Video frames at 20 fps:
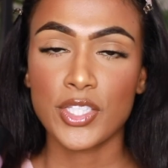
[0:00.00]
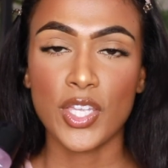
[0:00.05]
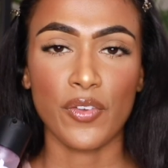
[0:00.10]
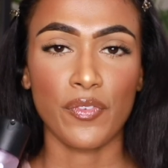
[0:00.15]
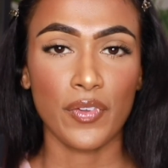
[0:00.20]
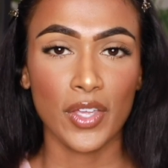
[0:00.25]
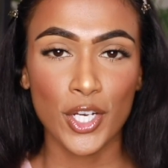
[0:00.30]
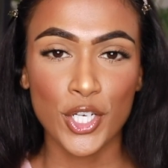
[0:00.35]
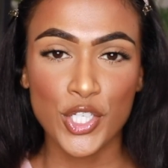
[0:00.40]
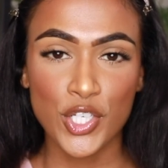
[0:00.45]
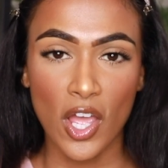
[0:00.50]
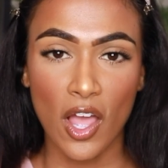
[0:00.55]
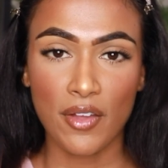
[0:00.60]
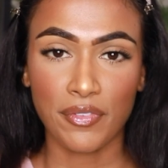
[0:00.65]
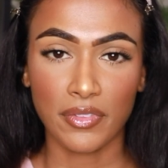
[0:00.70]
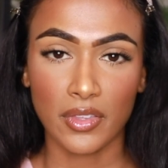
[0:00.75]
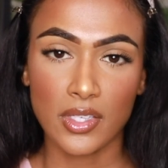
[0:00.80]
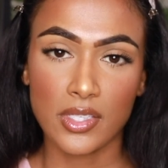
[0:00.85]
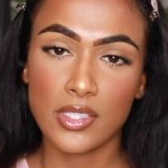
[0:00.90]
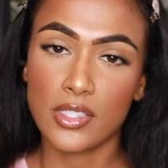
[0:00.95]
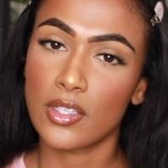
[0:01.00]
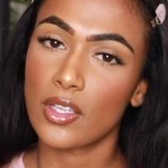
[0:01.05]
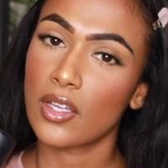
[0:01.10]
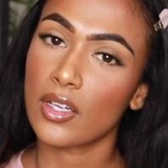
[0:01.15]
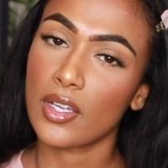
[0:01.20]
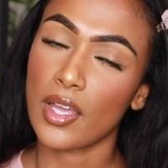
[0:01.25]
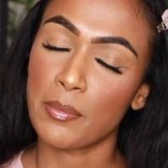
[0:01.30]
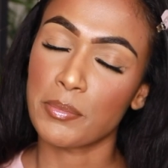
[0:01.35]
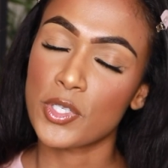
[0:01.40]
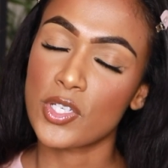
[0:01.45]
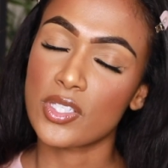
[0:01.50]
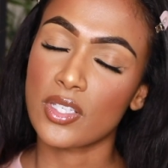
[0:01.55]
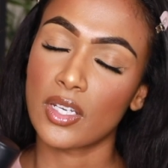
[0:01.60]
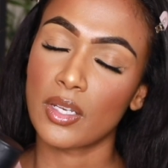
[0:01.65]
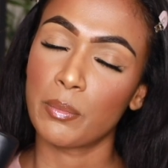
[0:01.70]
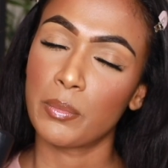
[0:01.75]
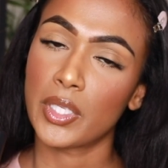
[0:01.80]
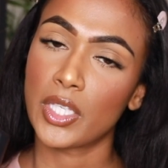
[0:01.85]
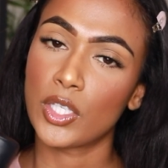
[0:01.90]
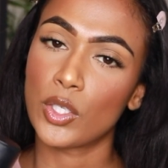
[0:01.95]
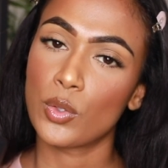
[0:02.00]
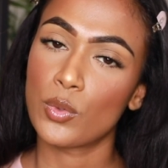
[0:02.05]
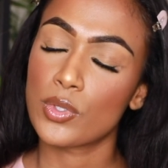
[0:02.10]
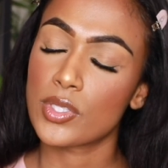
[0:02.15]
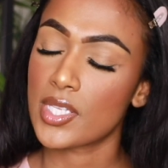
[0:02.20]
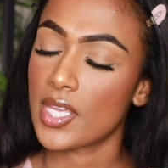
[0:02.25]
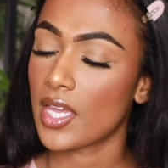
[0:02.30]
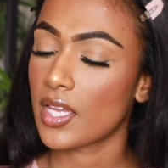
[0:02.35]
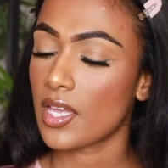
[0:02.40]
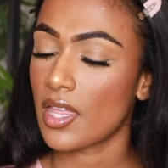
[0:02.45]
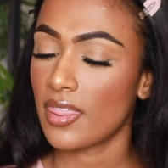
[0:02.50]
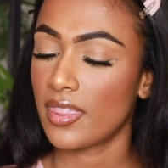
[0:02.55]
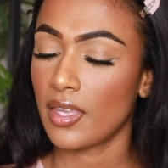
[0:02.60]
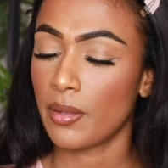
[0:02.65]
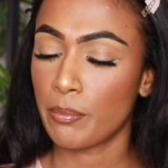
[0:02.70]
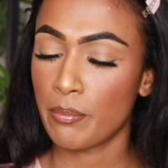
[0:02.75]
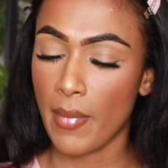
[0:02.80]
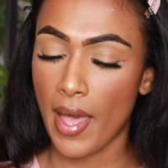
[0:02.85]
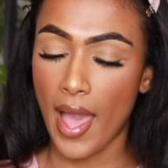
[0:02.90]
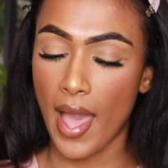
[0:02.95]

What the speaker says: to finish off this look, I'm just gonna be using the